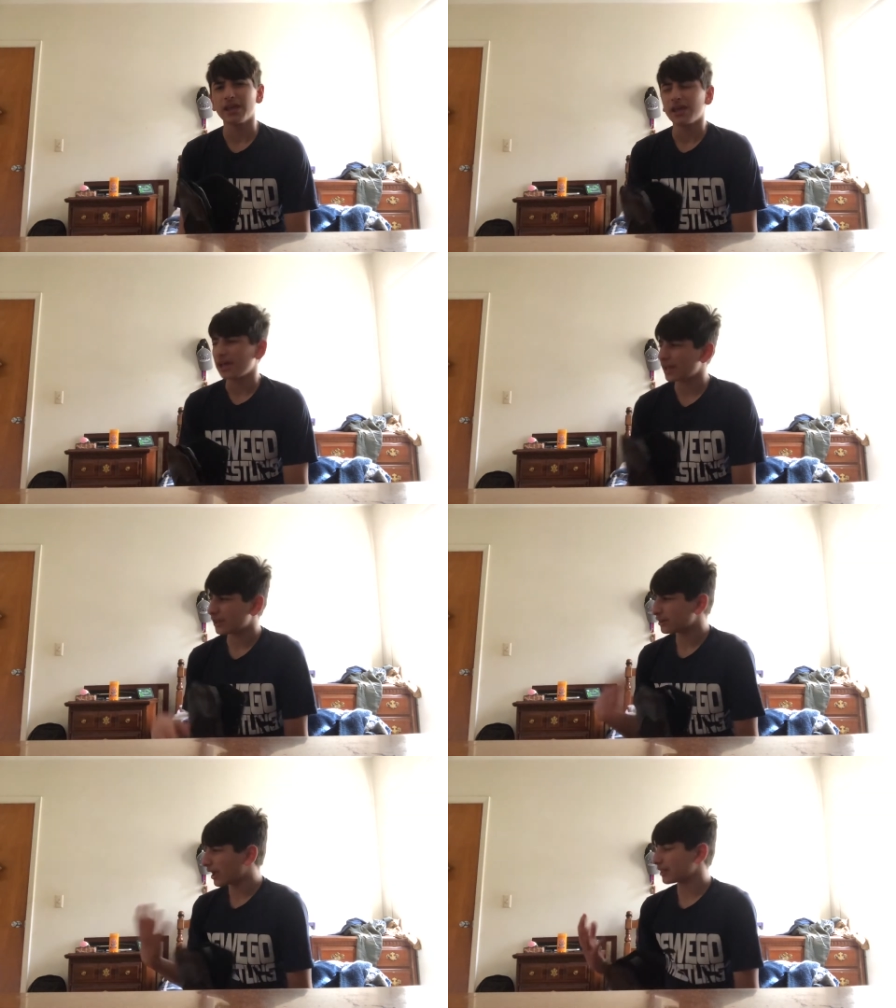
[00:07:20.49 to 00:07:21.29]
And
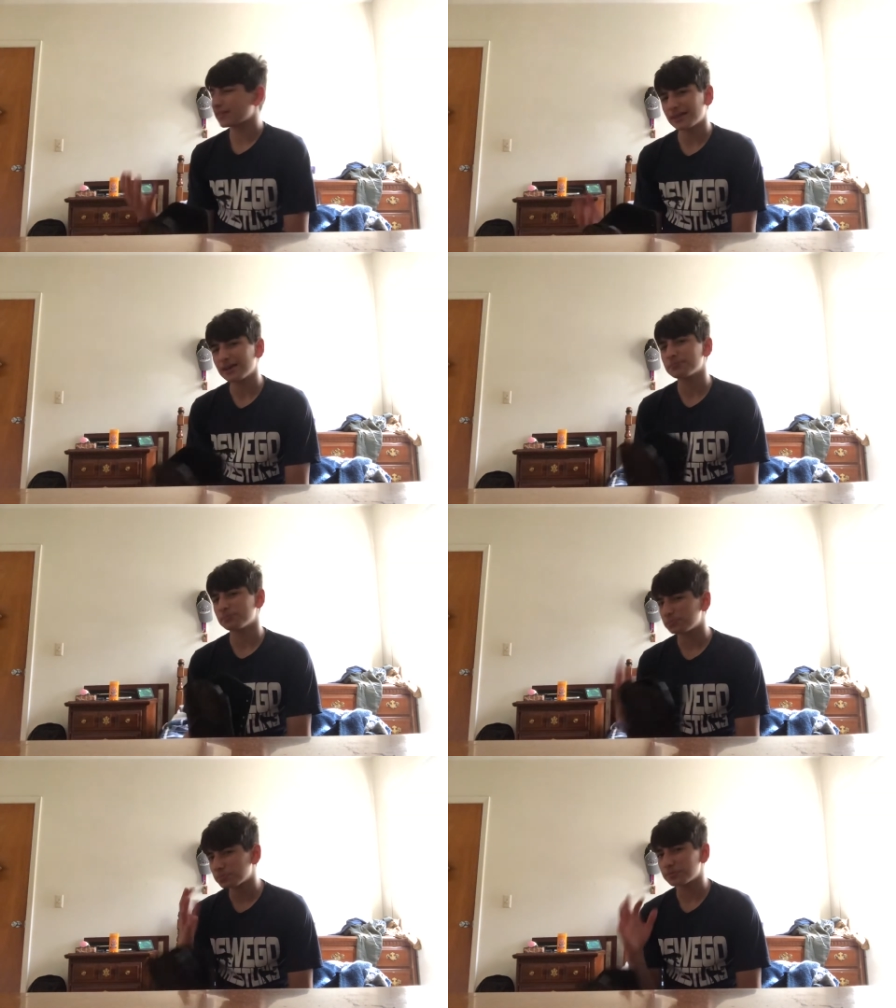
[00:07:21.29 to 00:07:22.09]
I think
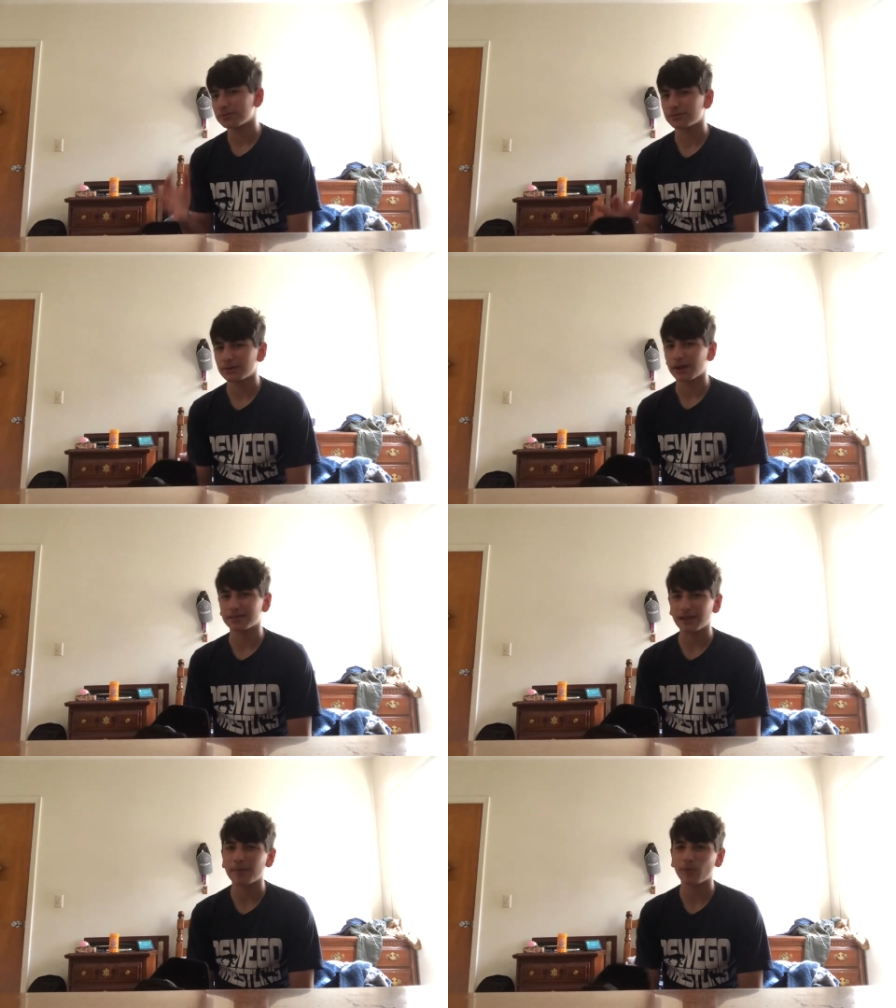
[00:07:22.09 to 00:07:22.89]

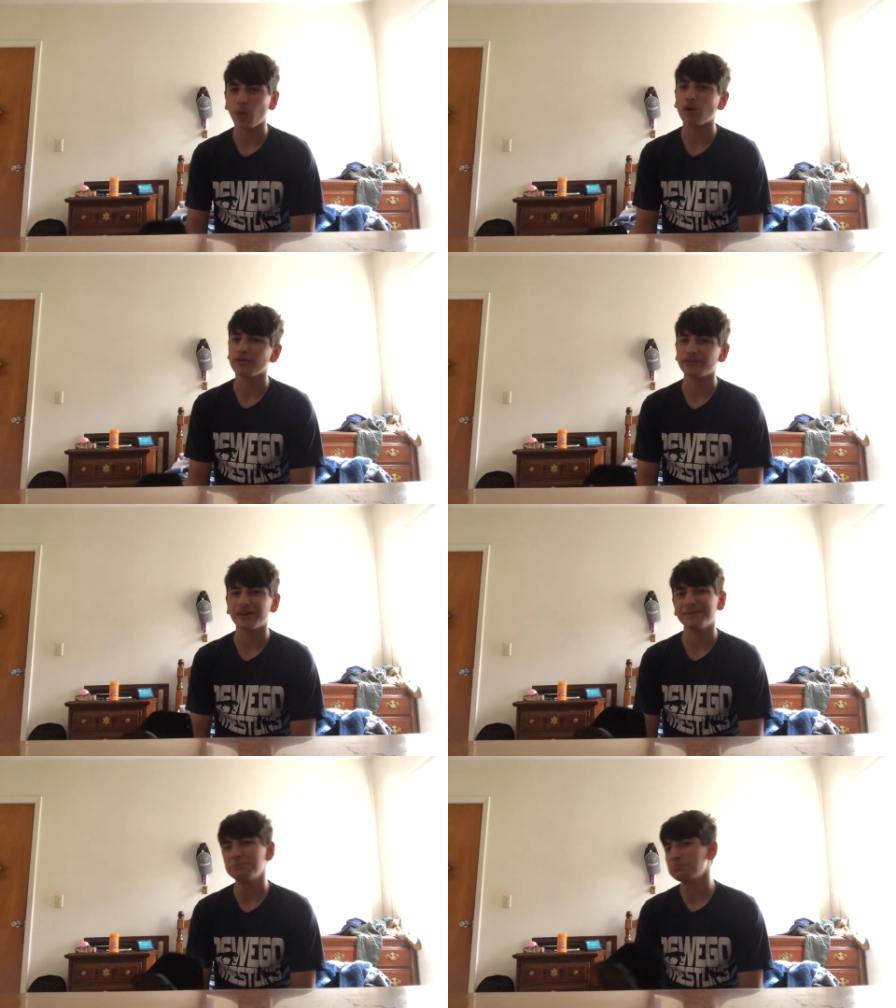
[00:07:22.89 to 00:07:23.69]
I'm
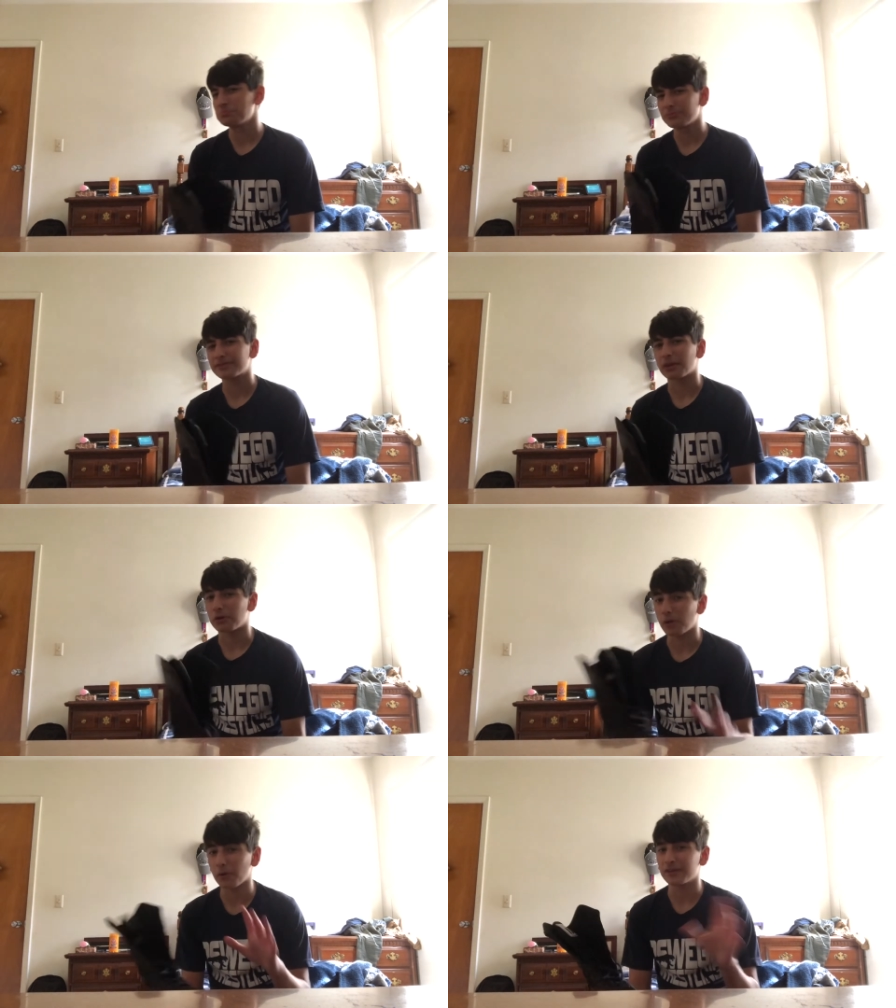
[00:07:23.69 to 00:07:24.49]
qualified to
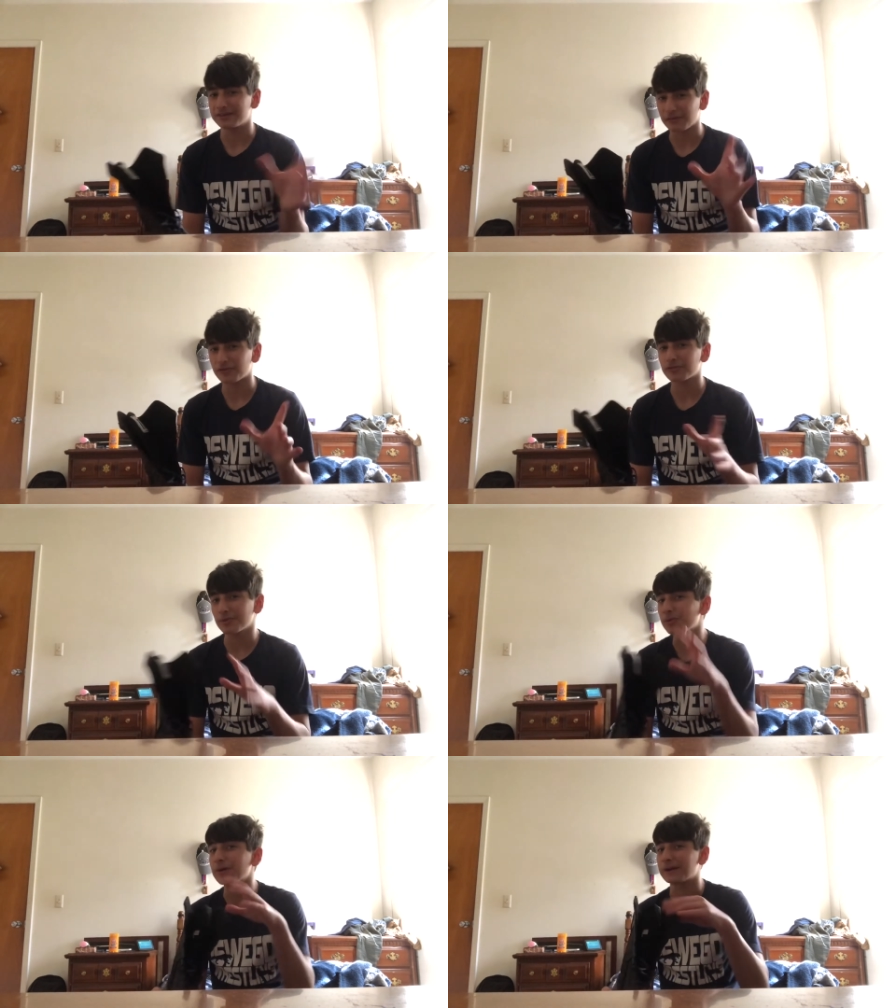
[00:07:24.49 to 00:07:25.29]
know the difference
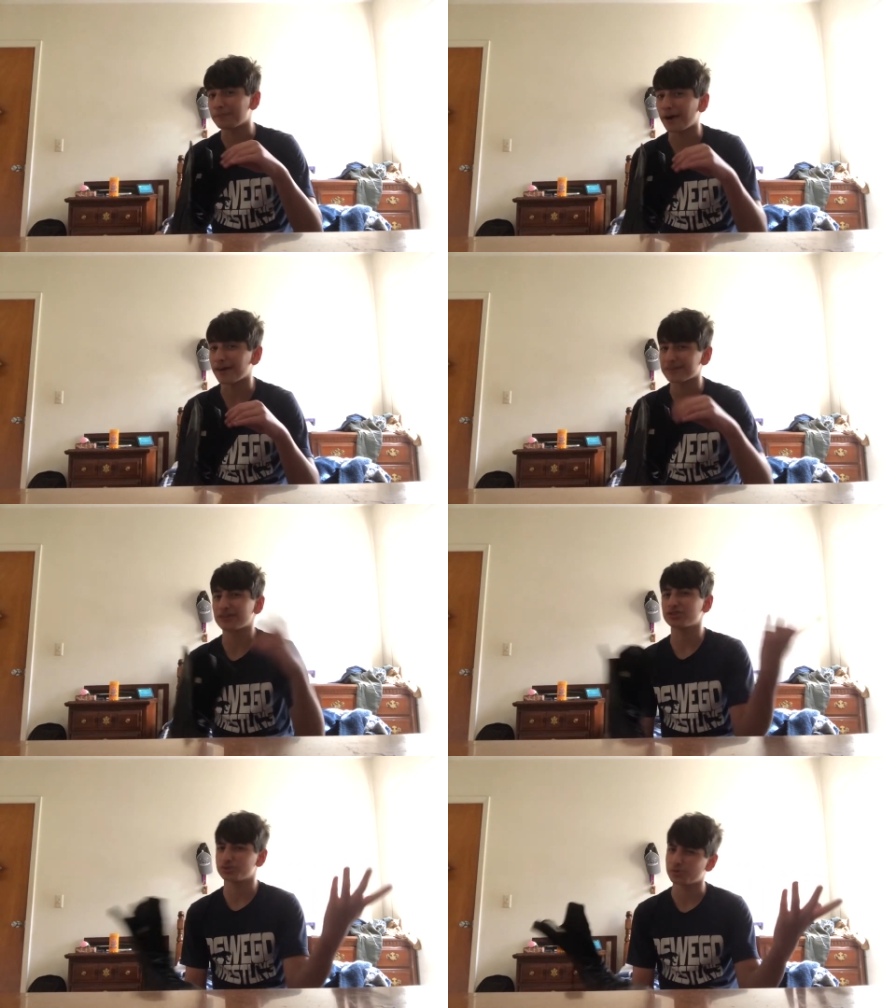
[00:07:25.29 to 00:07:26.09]
between a boxing
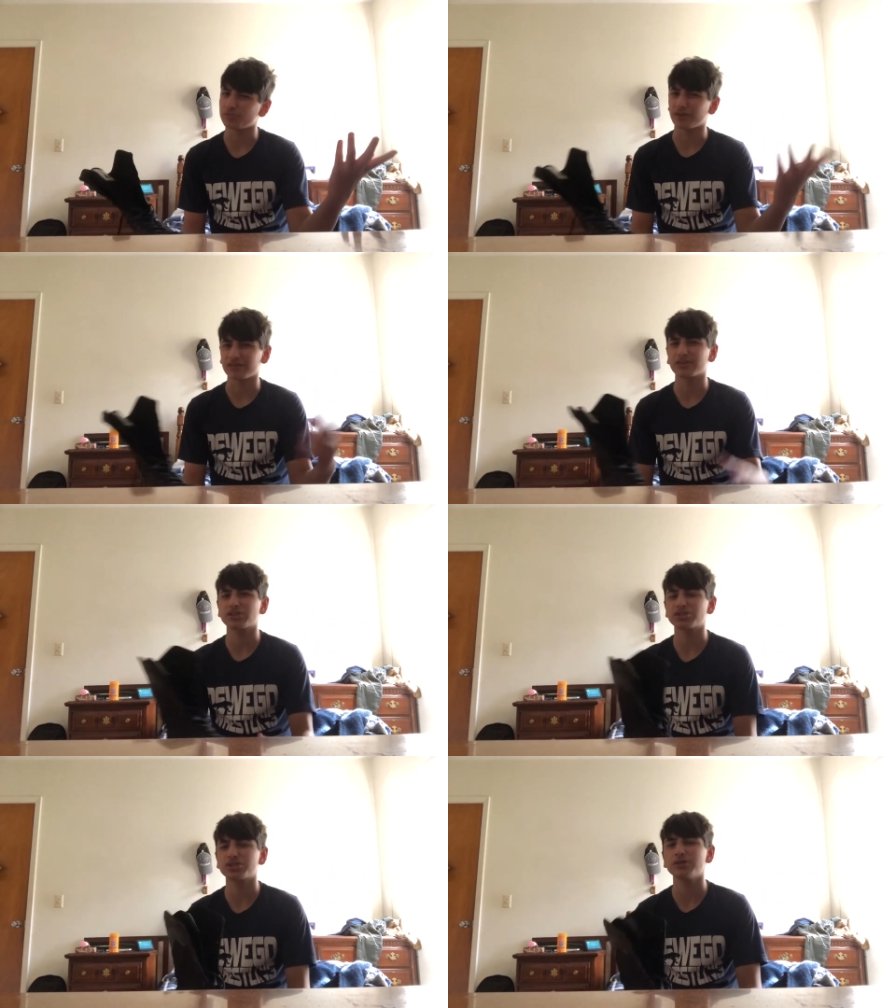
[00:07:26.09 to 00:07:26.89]
shoe and a wrestling
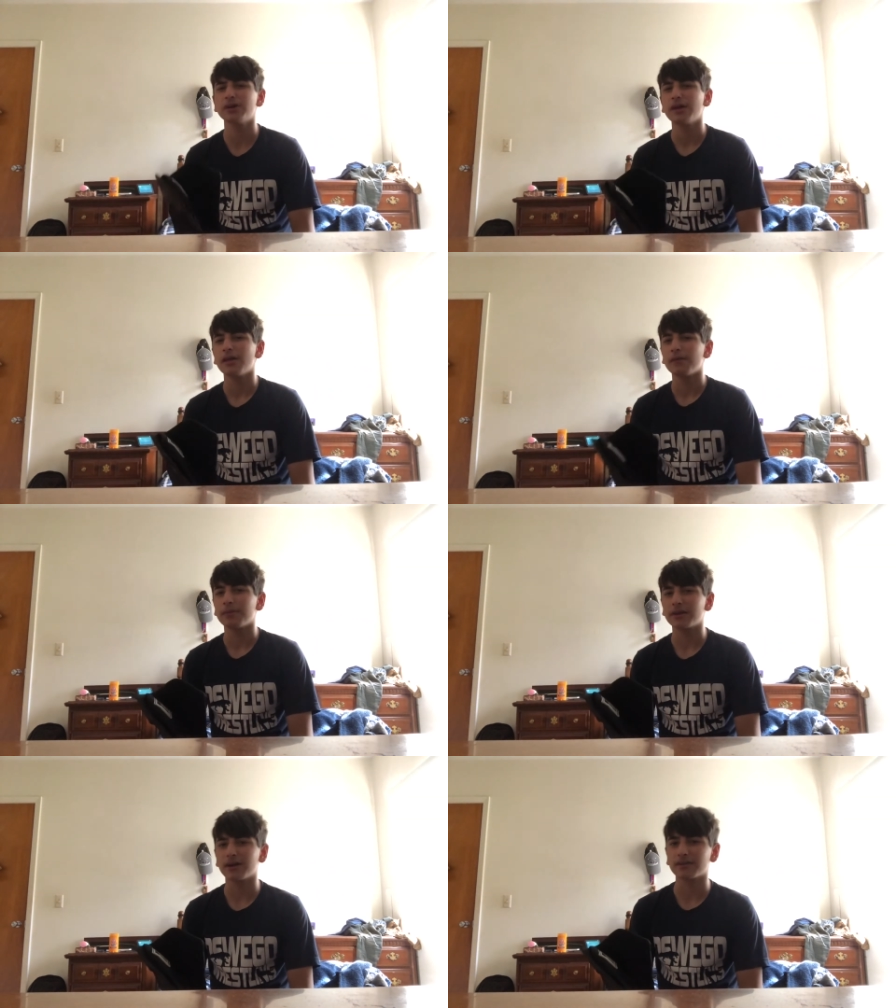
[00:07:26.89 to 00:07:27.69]
shoe,
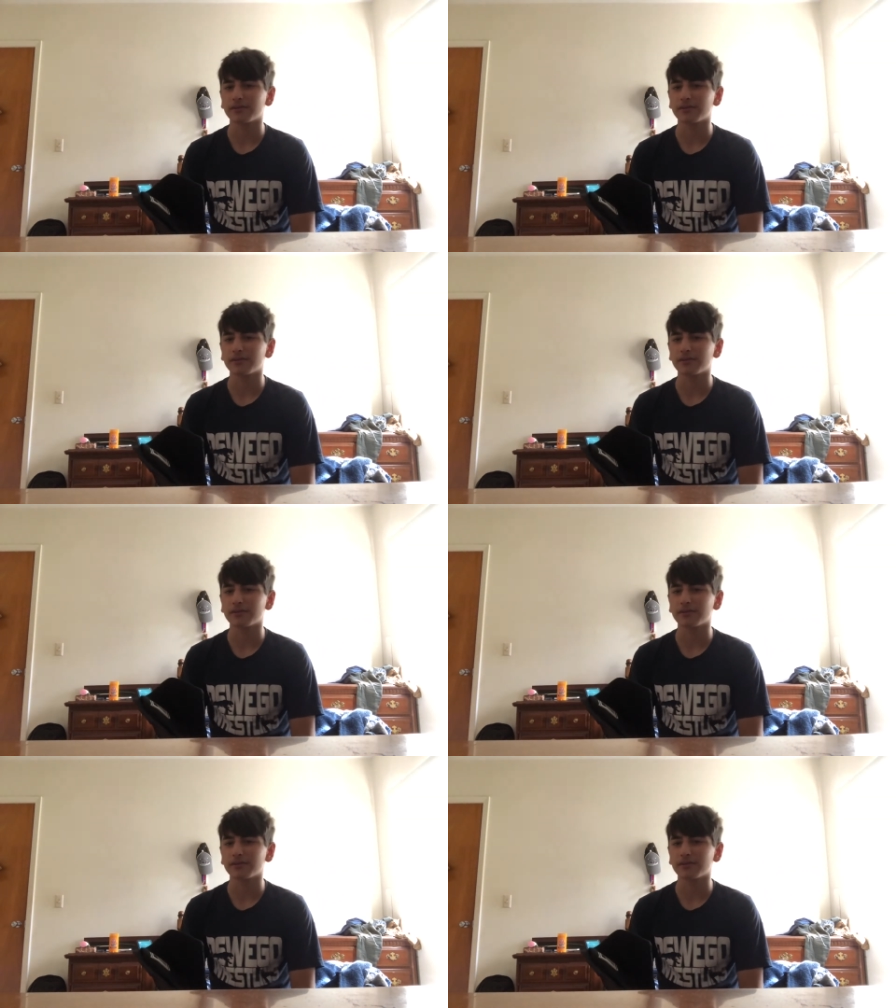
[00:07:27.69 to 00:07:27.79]
because if